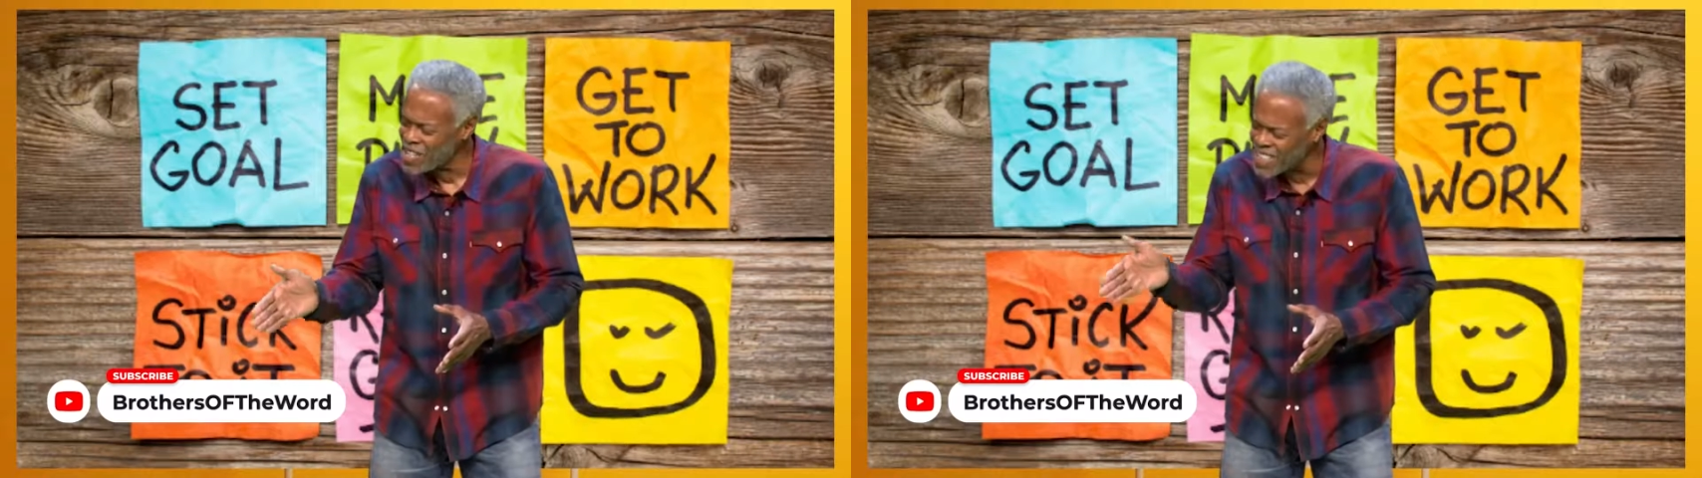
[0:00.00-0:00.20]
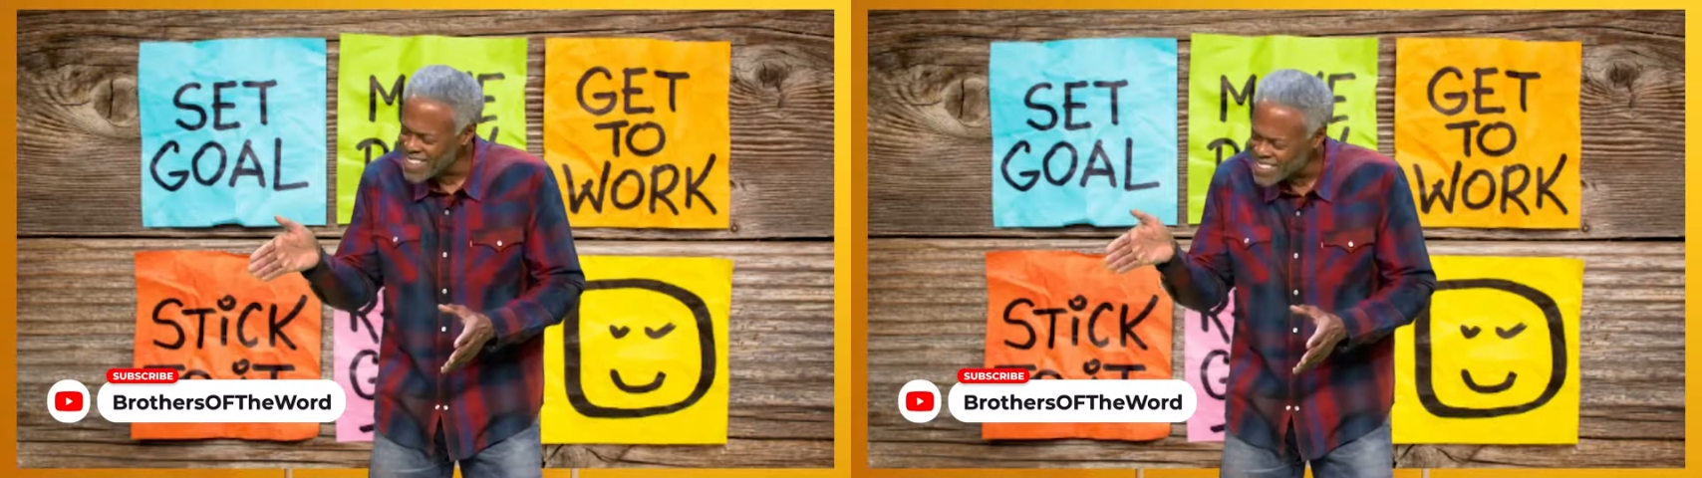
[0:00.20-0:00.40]

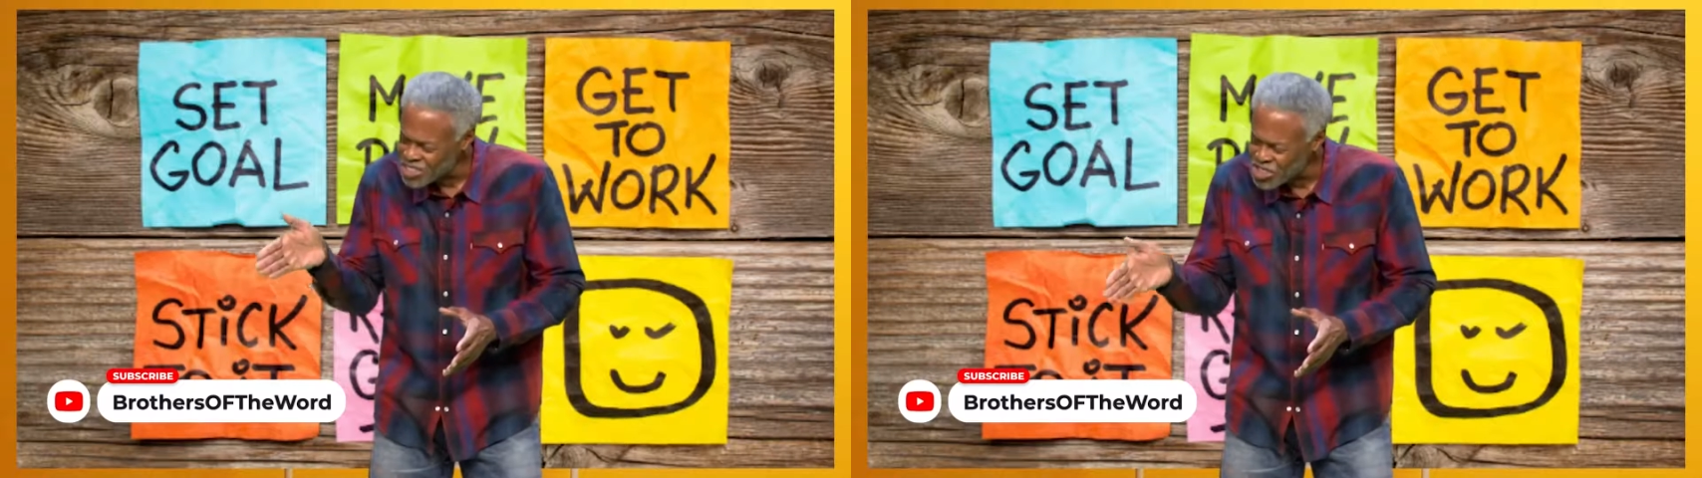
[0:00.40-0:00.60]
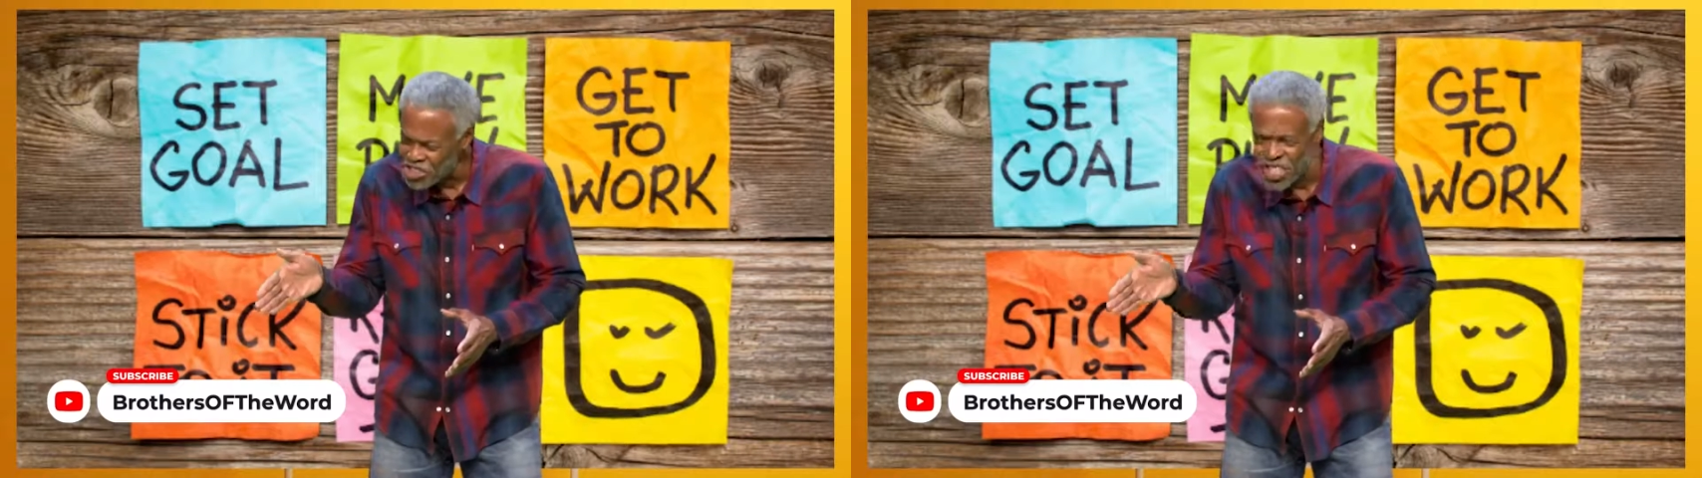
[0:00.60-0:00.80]
can
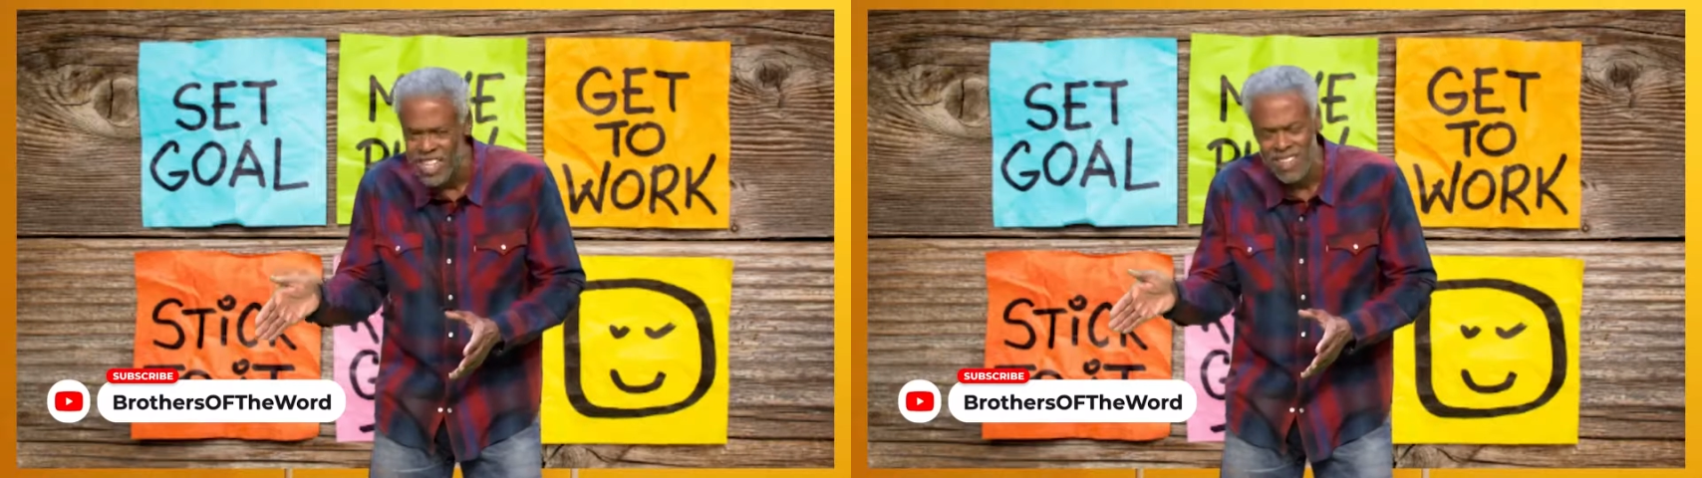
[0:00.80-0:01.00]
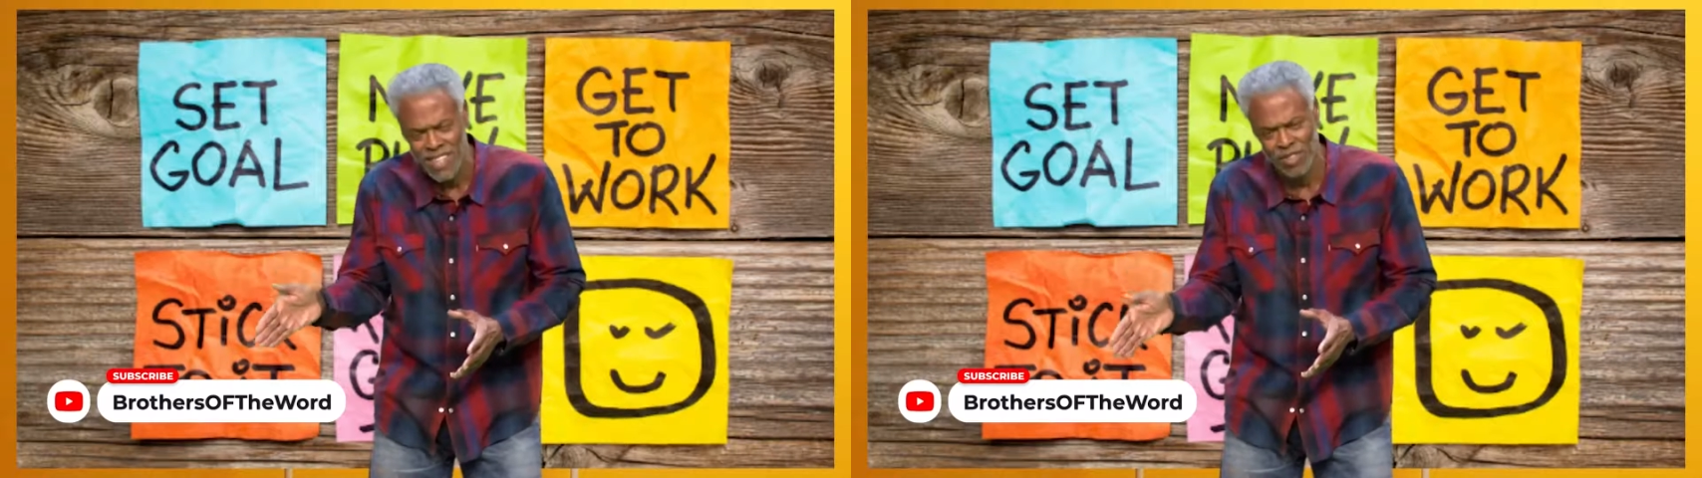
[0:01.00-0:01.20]

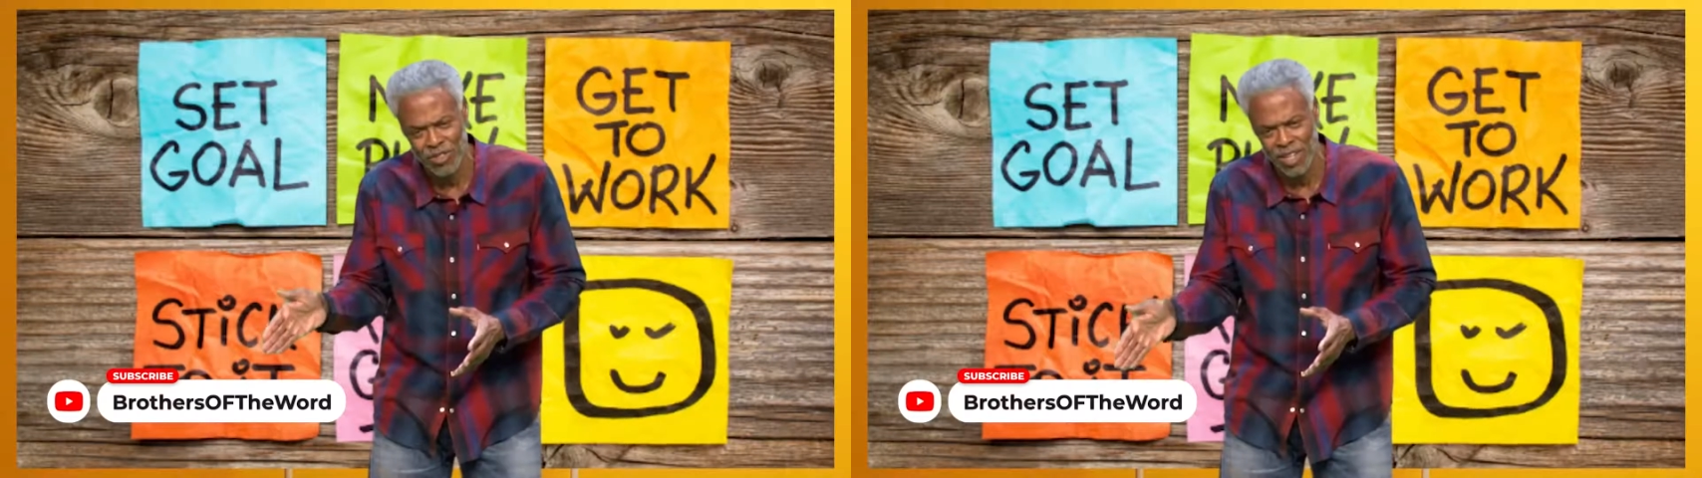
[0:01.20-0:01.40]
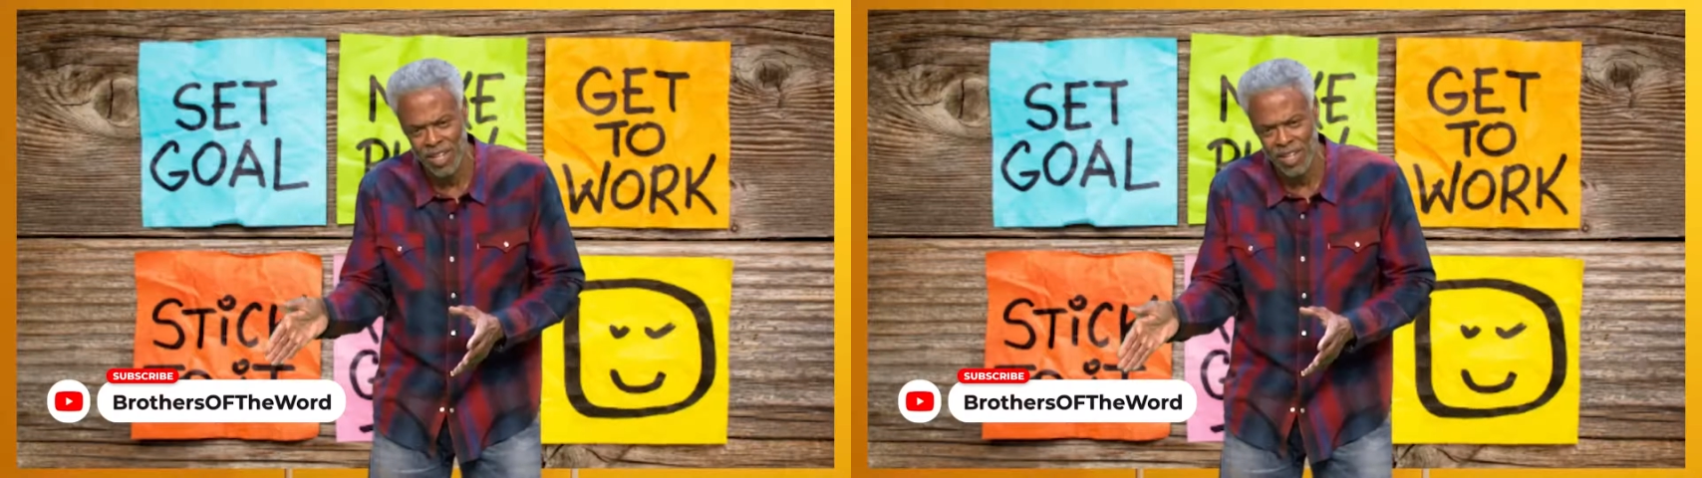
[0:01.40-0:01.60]
see this
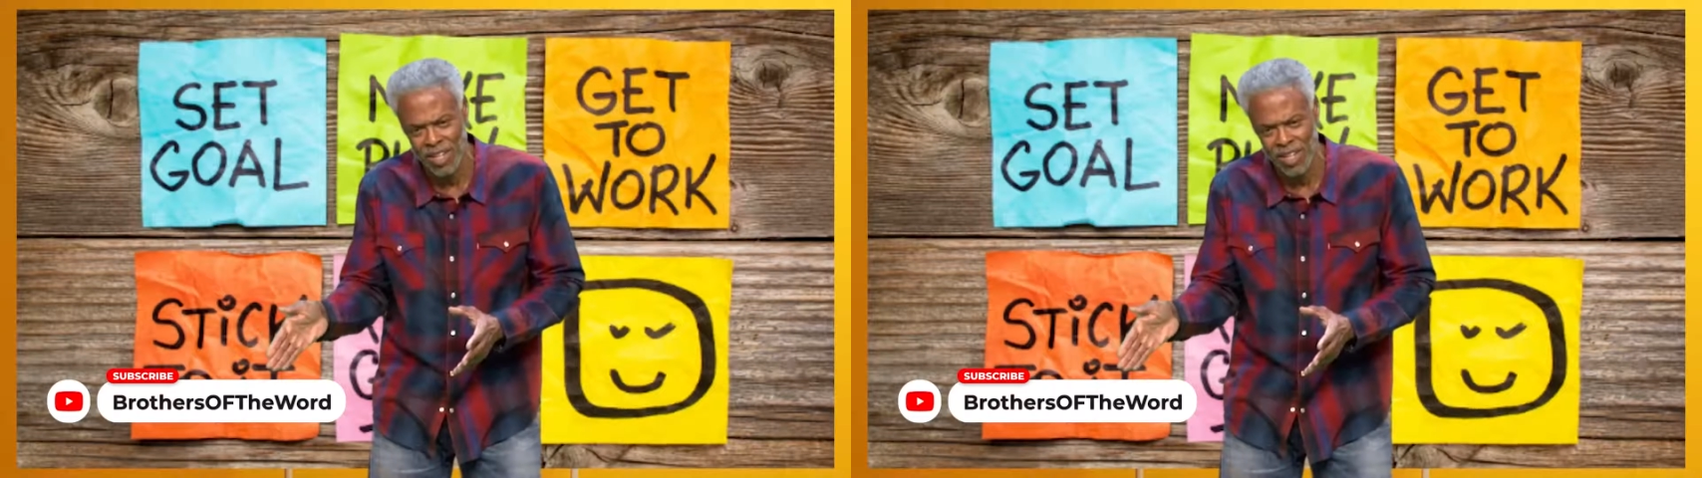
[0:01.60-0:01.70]
thing.